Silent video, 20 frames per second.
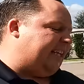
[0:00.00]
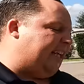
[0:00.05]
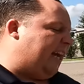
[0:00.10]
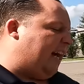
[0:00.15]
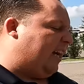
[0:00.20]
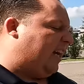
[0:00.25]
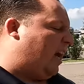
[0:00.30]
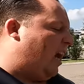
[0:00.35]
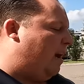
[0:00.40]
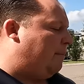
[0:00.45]

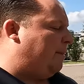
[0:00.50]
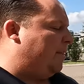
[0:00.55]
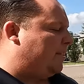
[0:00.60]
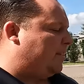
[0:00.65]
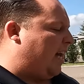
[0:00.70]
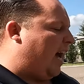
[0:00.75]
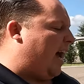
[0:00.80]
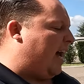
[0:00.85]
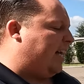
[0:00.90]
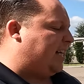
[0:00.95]
the
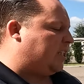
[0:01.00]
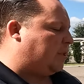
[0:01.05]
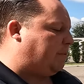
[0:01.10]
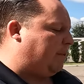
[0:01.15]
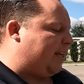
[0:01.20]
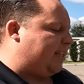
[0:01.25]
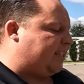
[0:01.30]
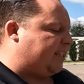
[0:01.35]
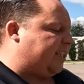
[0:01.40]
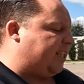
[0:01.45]
Cummins
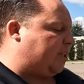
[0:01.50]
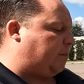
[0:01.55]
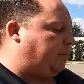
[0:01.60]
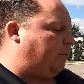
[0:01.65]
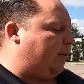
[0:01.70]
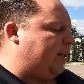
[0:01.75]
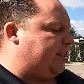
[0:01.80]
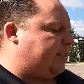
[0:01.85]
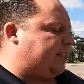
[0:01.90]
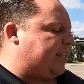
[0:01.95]
ISB
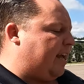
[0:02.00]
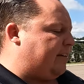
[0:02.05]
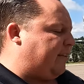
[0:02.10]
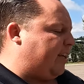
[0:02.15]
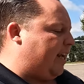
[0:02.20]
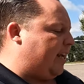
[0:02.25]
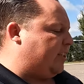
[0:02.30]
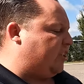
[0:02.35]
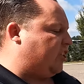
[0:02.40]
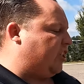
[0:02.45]
6.7
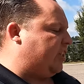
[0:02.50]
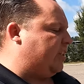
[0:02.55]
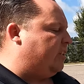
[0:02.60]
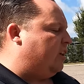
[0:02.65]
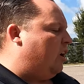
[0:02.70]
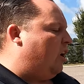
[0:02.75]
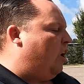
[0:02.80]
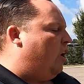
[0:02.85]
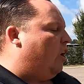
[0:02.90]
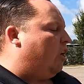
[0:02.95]

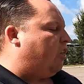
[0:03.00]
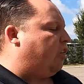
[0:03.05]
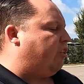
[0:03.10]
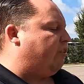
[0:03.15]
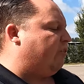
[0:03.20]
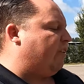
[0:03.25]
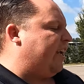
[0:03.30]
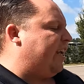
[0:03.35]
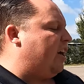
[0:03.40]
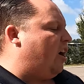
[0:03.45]
engine,
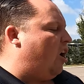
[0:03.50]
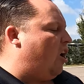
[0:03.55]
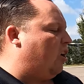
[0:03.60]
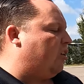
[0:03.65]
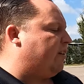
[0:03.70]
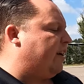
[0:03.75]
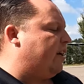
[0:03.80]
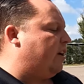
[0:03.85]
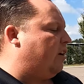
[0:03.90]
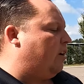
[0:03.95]

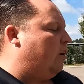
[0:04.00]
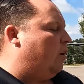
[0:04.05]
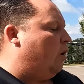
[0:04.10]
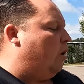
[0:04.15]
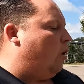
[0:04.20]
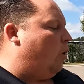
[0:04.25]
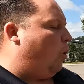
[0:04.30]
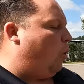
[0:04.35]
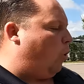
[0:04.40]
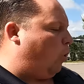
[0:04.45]
300
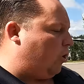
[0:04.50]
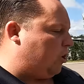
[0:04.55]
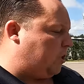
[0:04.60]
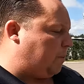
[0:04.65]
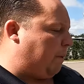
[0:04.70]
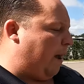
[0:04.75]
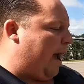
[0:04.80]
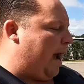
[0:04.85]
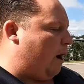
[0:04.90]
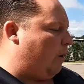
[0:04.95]

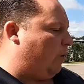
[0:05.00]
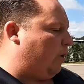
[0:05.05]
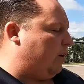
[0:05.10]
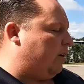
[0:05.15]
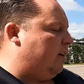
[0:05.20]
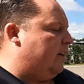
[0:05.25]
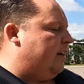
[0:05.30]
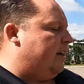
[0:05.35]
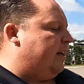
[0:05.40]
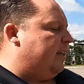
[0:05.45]

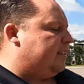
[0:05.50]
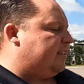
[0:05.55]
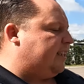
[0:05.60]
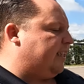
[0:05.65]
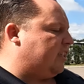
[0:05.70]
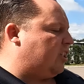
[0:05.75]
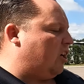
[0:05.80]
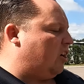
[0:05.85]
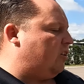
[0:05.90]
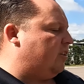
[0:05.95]
horsepower,
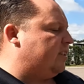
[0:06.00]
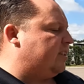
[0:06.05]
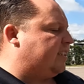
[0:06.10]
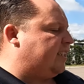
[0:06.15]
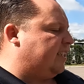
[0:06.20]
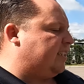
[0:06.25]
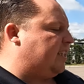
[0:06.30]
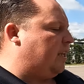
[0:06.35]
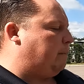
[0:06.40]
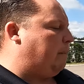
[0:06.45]

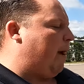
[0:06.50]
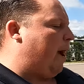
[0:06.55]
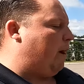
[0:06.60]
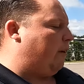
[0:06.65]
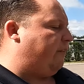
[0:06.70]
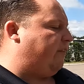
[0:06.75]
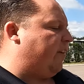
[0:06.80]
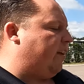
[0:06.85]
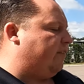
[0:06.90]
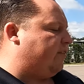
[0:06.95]
660
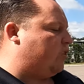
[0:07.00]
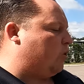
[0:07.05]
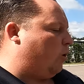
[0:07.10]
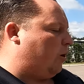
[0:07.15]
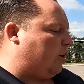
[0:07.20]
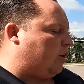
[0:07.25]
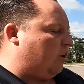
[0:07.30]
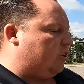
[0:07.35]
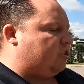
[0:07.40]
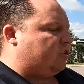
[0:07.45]
pound-feet of
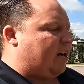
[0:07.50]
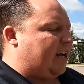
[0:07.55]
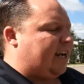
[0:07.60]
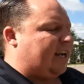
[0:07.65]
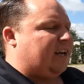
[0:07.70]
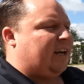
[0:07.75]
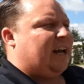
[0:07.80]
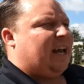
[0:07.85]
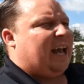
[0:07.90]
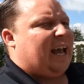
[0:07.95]
torque,
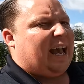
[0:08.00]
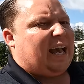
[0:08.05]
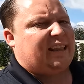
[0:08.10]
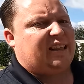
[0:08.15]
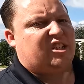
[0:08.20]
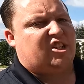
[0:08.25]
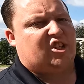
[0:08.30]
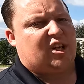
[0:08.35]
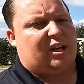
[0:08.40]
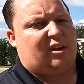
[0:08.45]
Andrea,
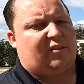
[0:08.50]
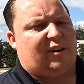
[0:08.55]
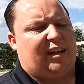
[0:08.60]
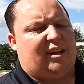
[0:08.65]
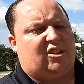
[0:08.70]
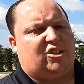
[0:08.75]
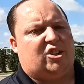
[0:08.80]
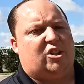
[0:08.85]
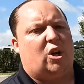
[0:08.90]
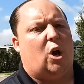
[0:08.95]
and the
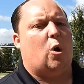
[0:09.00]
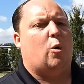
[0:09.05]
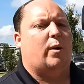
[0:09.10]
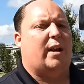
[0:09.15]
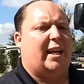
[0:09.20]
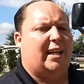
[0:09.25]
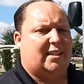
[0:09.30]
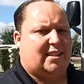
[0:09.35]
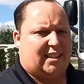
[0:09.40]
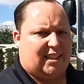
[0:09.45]
generator's an
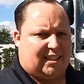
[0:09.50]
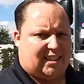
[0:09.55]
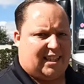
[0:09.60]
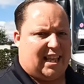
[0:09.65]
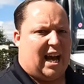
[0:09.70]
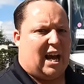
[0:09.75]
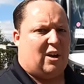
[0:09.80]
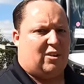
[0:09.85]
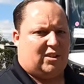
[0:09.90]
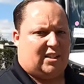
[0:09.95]
Onan
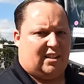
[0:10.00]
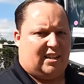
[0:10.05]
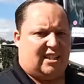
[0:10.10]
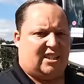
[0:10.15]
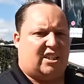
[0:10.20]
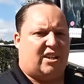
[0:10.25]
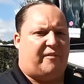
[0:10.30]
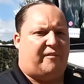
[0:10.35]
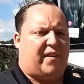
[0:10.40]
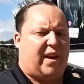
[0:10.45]
6000.
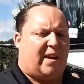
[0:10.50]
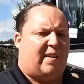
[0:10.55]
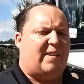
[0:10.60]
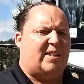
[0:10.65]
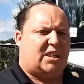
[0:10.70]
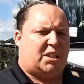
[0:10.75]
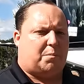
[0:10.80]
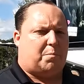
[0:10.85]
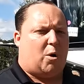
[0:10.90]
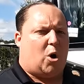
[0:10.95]
Nice. It's a
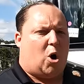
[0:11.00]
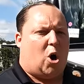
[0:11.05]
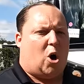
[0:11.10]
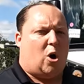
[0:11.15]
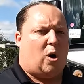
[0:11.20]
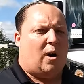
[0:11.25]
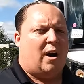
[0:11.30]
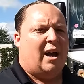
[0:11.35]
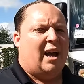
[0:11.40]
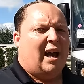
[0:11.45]
very
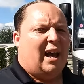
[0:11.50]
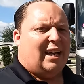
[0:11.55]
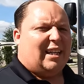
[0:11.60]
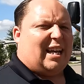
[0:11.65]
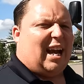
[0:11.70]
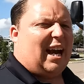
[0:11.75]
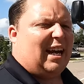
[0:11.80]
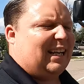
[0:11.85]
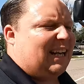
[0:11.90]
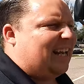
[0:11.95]
small
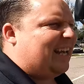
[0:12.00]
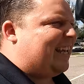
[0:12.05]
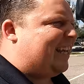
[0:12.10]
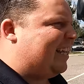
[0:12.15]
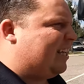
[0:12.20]
kind of